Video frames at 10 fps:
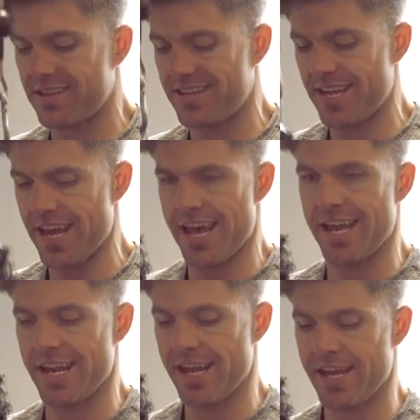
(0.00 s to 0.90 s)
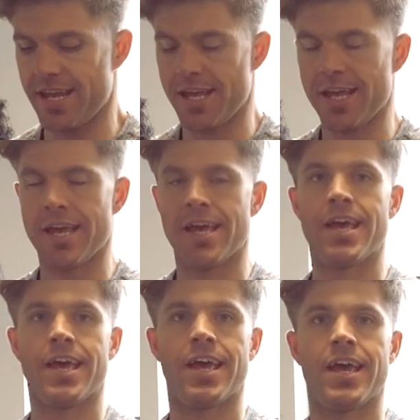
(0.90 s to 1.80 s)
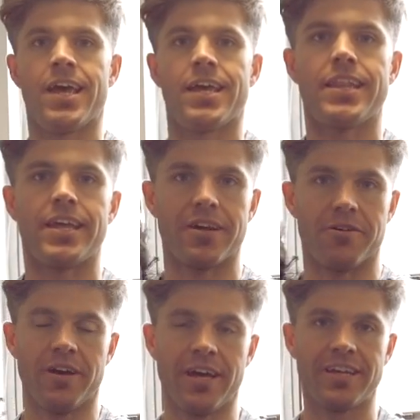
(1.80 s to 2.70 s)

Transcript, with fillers: Ten. There you go.